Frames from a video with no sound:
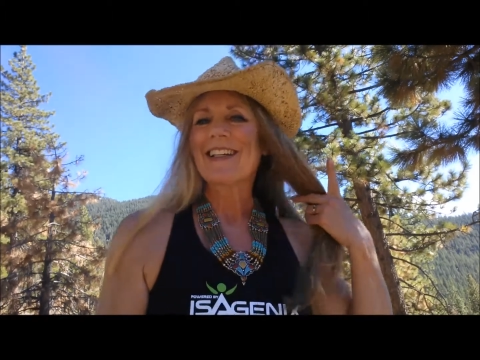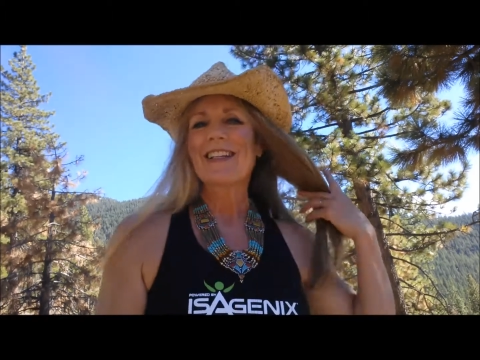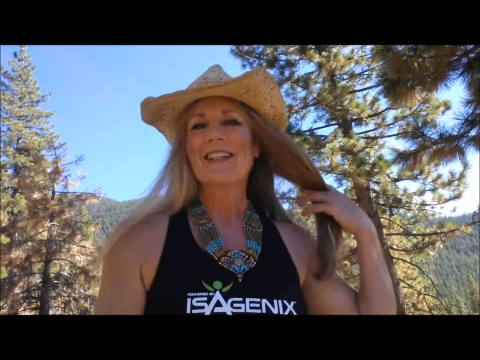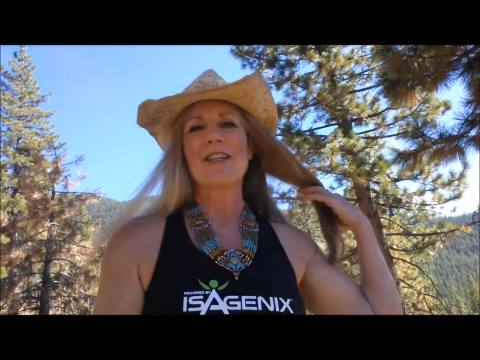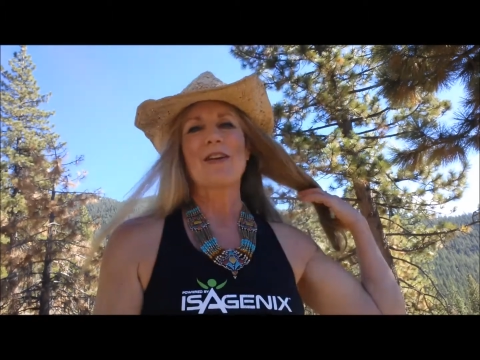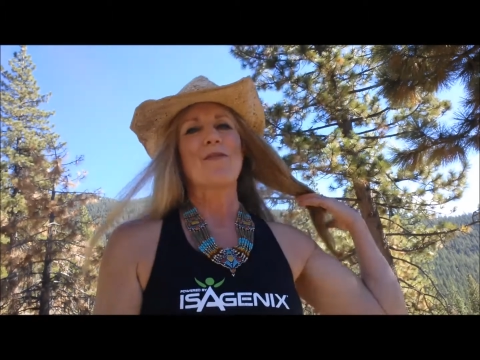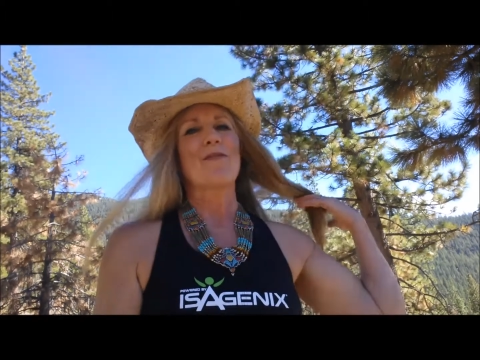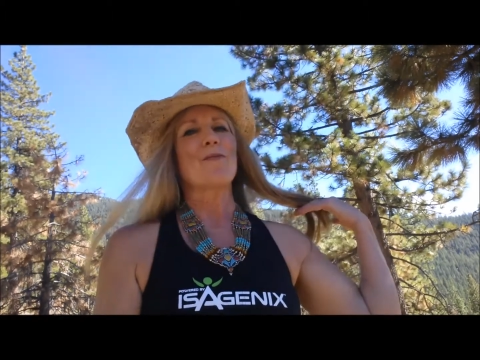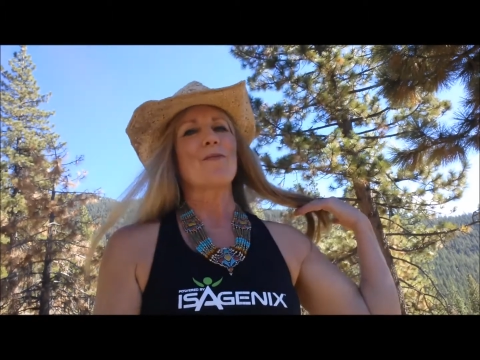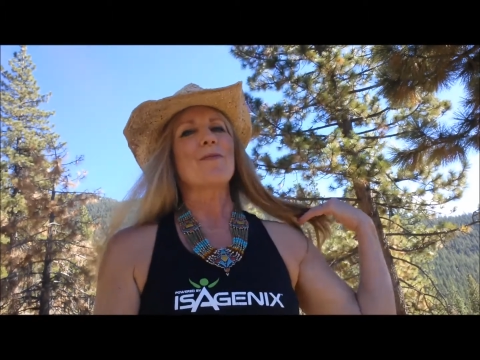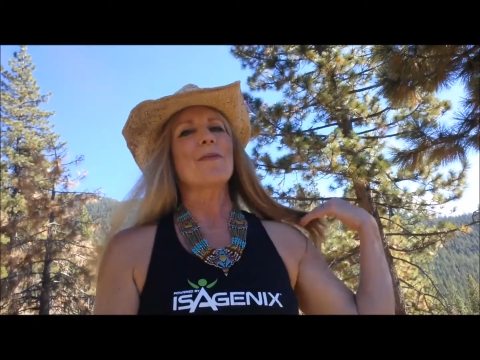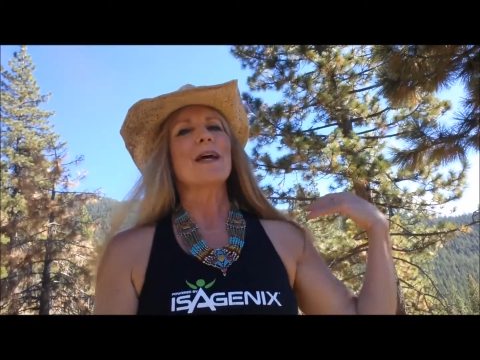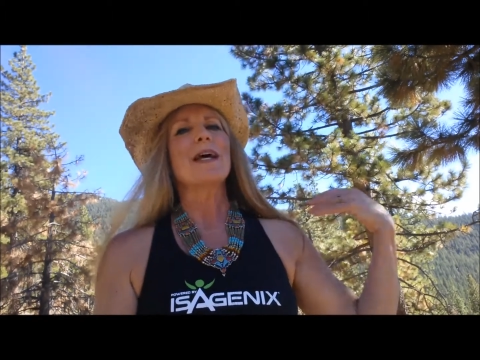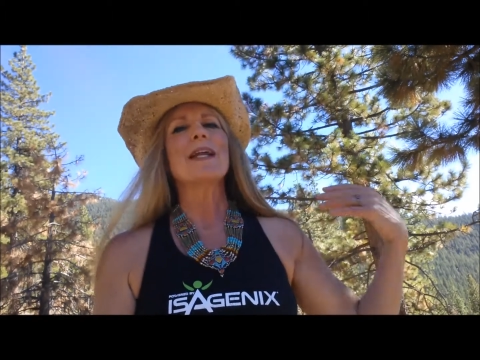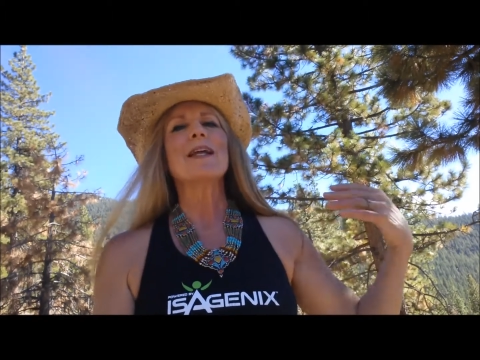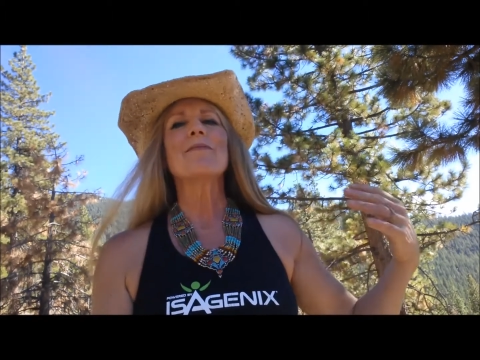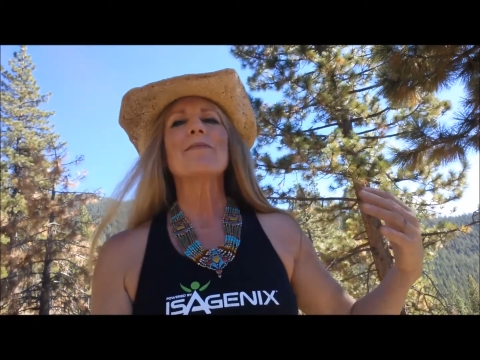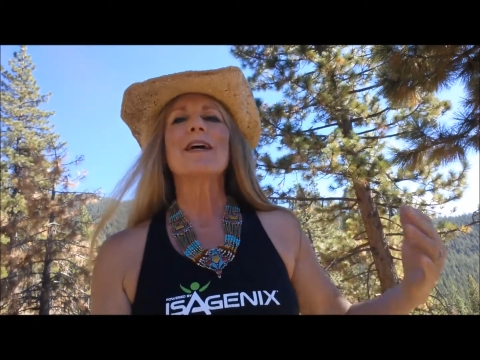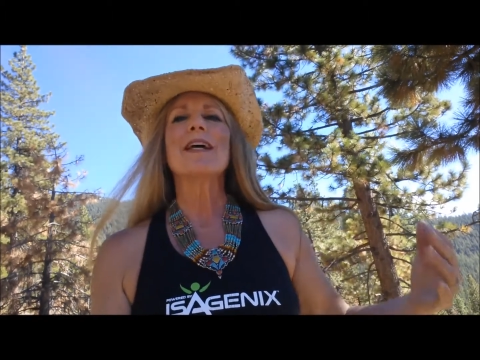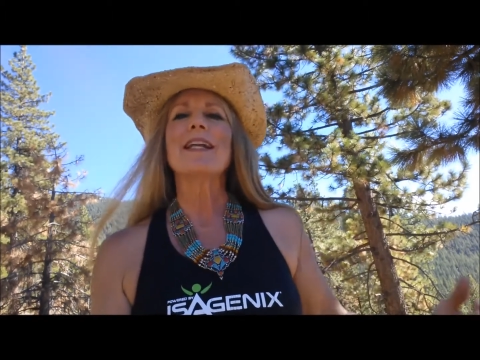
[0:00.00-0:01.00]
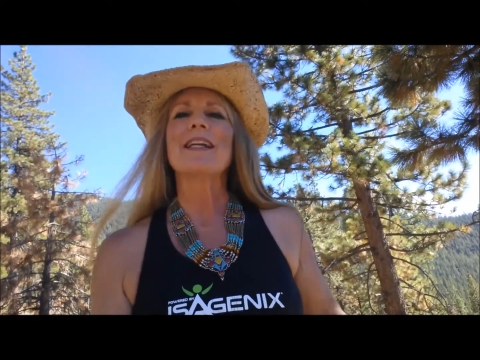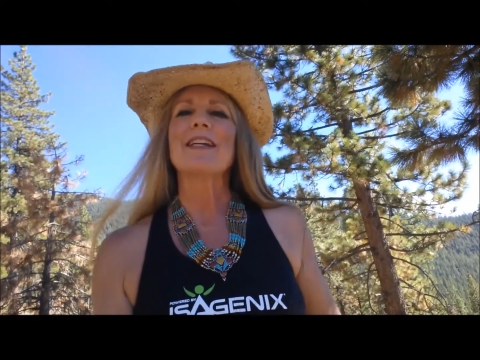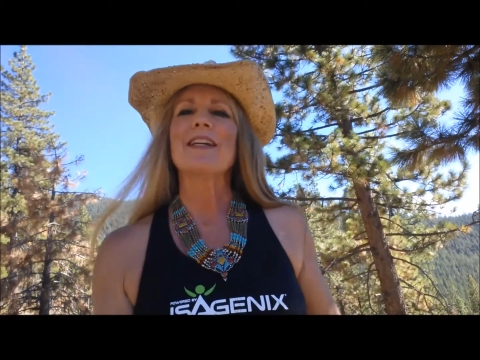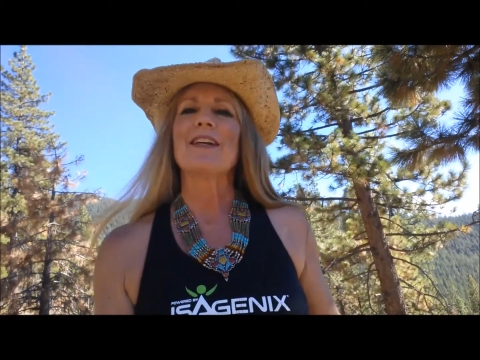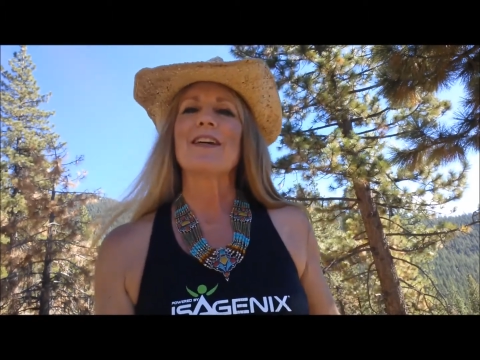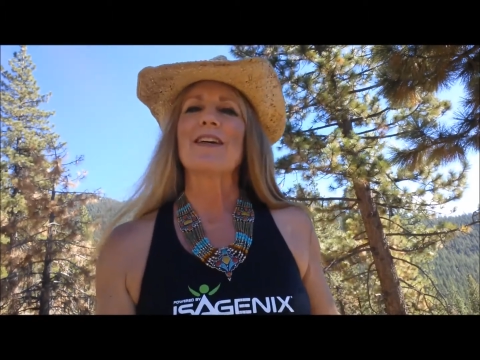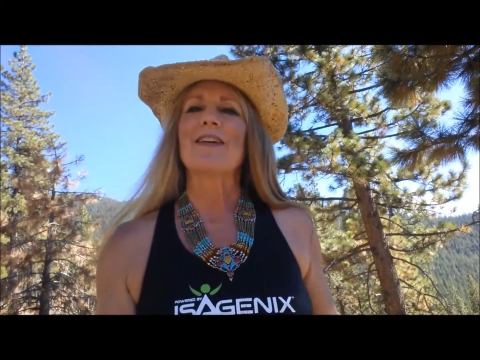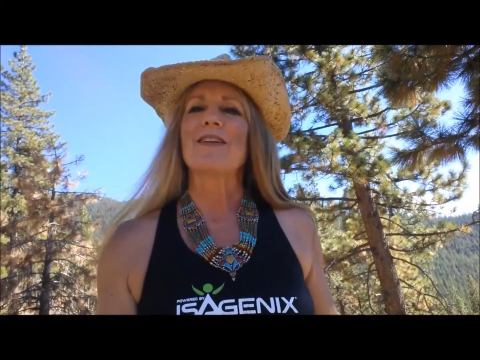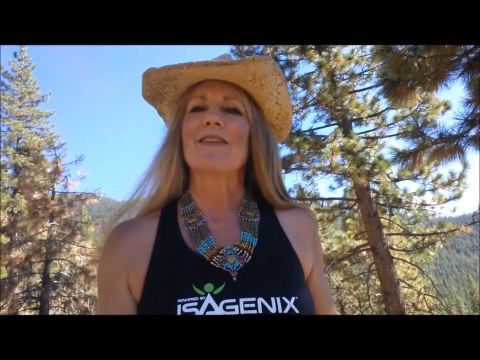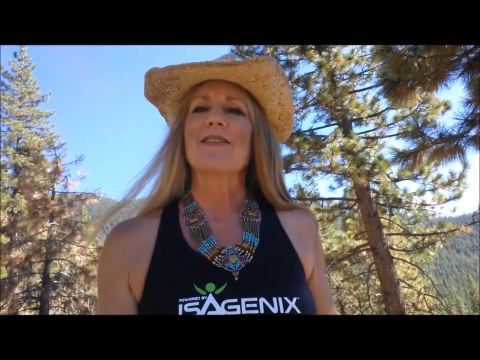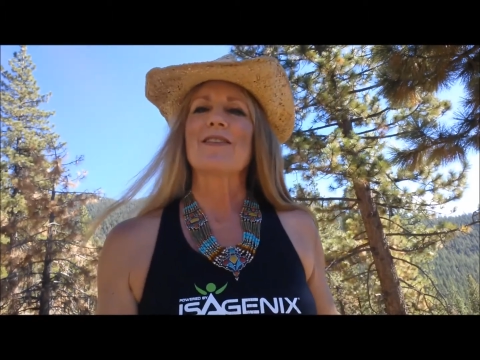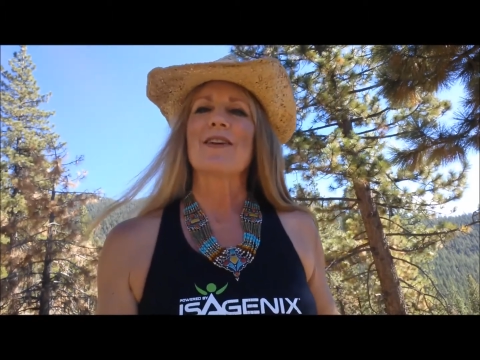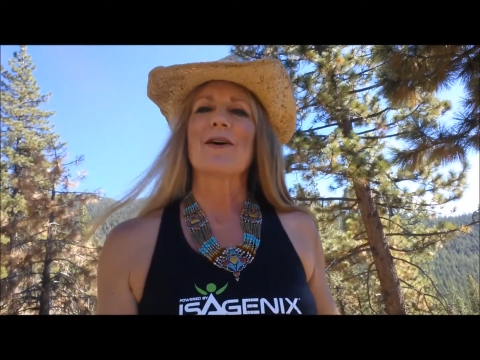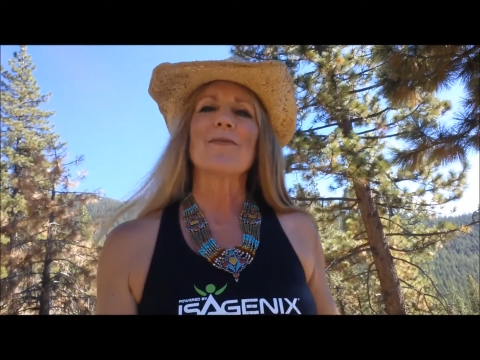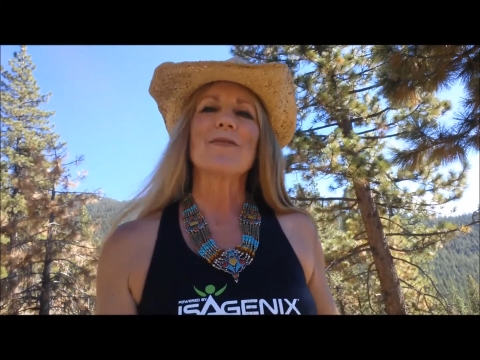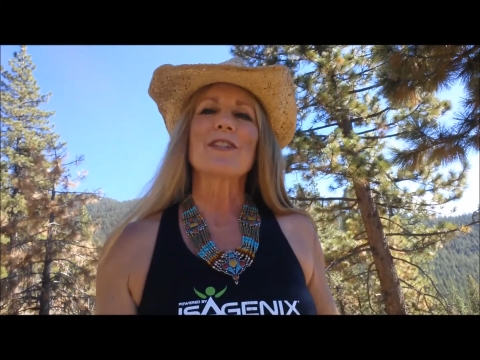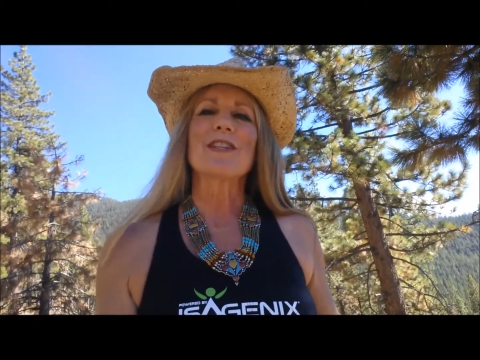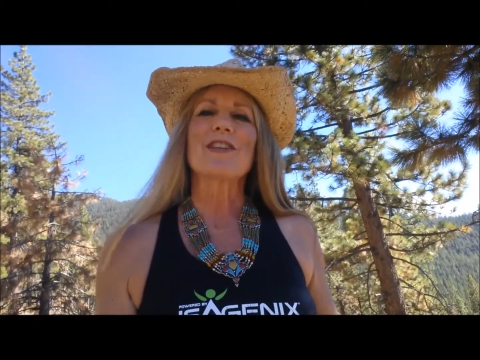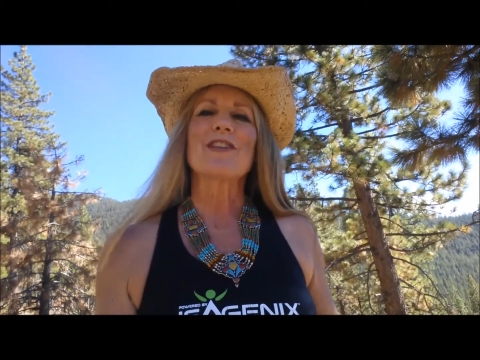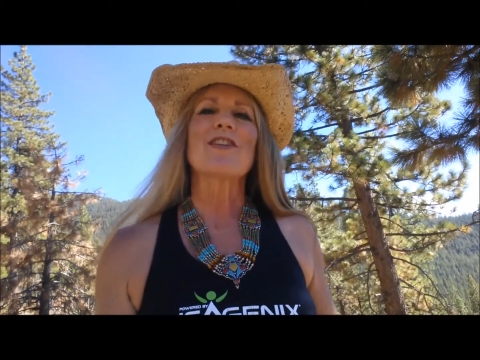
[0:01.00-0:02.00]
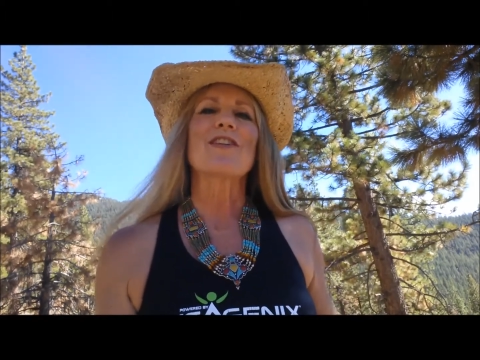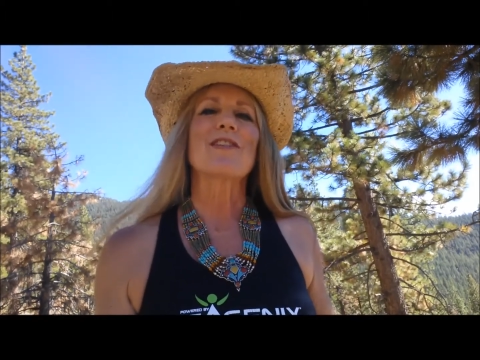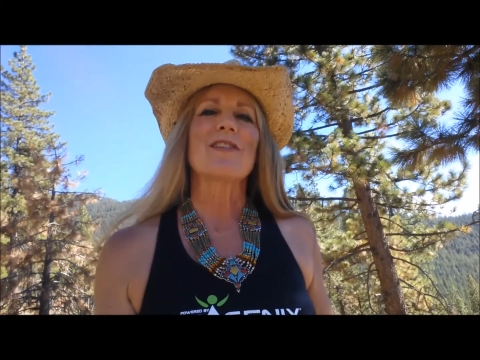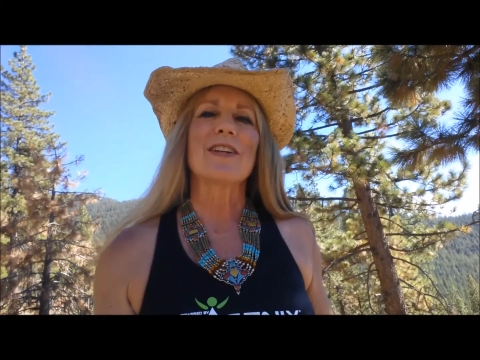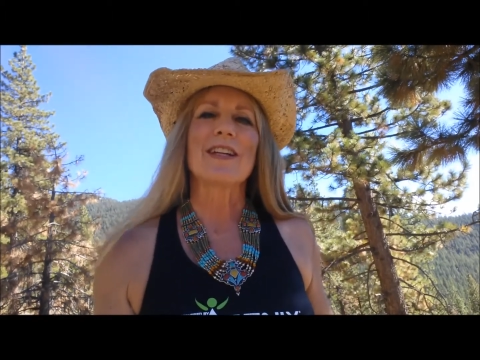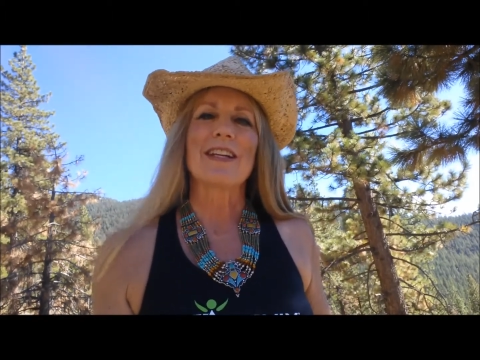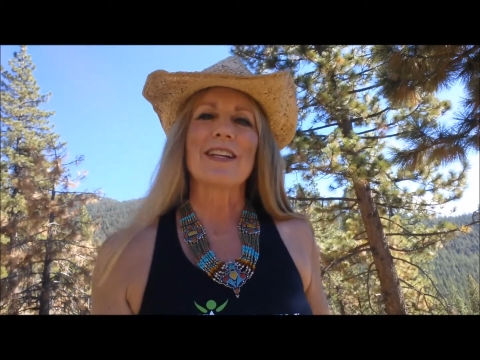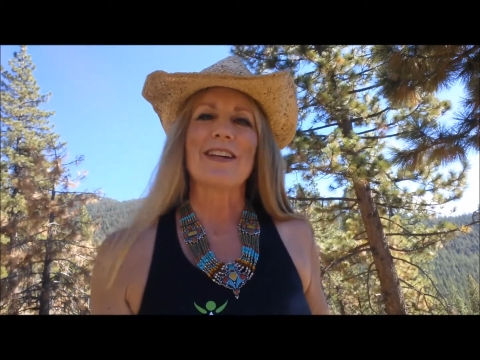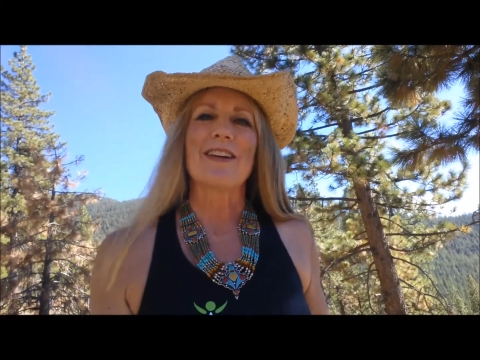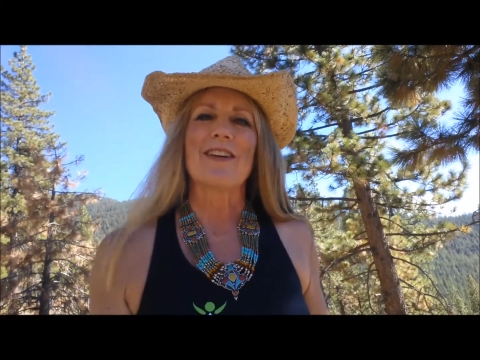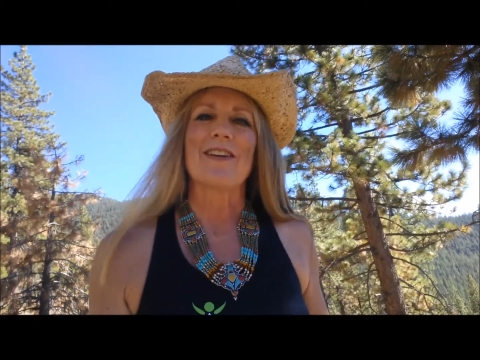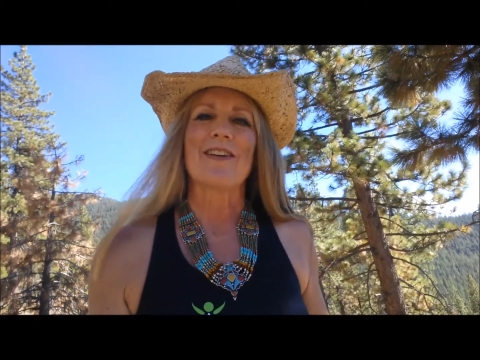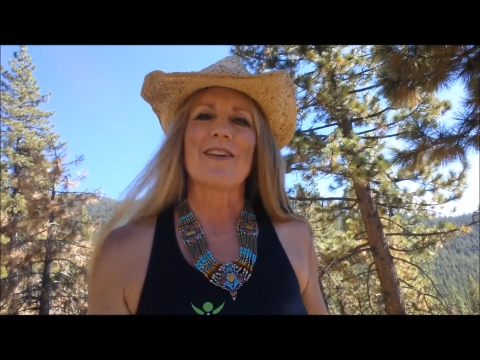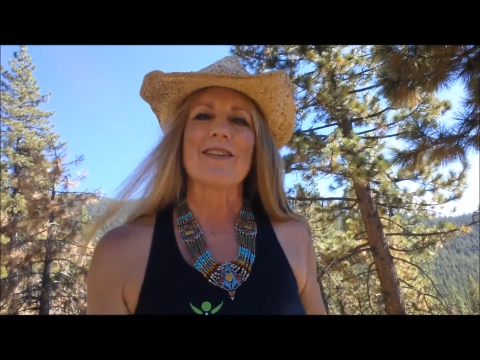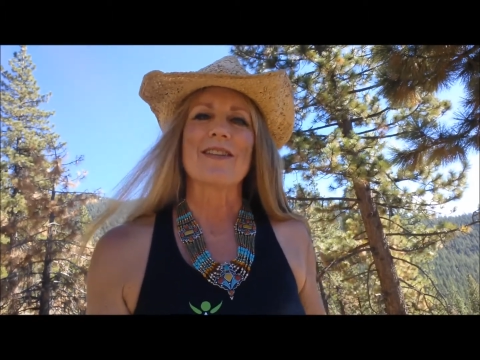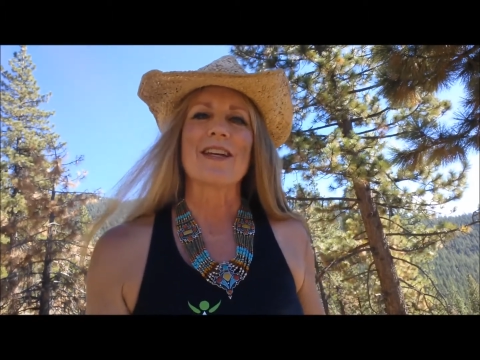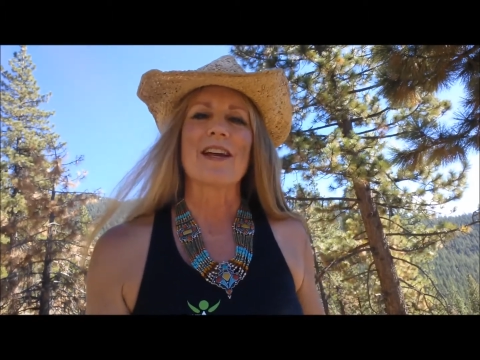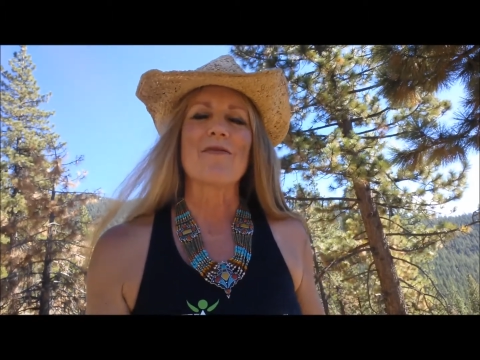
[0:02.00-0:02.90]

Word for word: You see, for many, many years, almost thirty years,